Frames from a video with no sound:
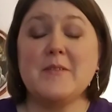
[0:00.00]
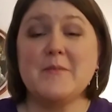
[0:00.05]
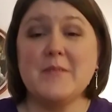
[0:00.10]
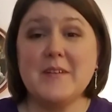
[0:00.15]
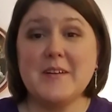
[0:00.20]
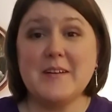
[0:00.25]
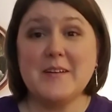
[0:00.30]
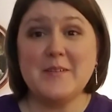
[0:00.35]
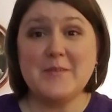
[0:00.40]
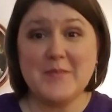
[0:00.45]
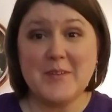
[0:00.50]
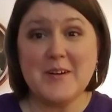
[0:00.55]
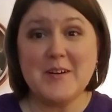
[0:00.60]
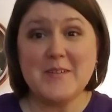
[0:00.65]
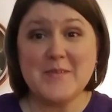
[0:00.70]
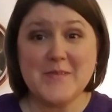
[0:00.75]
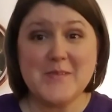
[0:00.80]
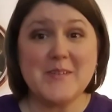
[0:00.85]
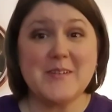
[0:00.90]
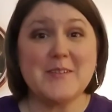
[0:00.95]
well, you've heard
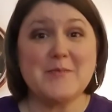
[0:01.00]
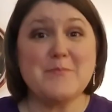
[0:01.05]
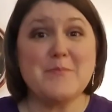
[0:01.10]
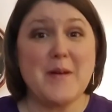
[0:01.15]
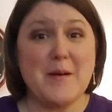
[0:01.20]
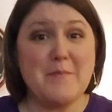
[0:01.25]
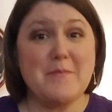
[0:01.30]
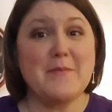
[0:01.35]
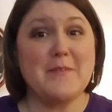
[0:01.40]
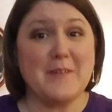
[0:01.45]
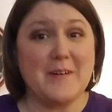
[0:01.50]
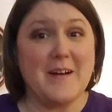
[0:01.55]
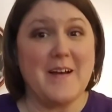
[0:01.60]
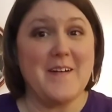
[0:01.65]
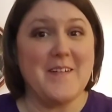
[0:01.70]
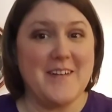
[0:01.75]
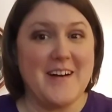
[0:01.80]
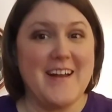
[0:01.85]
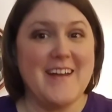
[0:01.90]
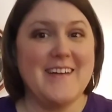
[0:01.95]
of a pup crawl,
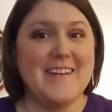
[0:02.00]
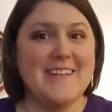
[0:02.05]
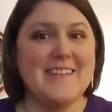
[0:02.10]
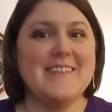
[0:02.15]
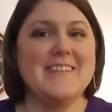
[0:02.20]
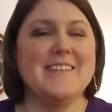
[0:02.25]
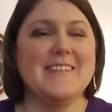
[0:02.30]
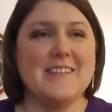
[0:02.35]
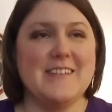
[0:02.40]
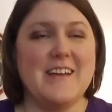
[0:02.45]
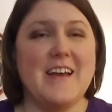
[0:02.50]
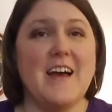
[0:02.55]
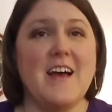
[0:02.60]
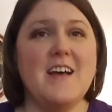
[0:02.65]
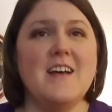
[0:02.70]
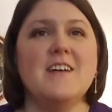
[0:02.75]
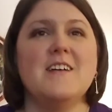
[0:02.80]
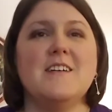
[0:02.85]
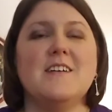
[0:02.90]
right? Yeah?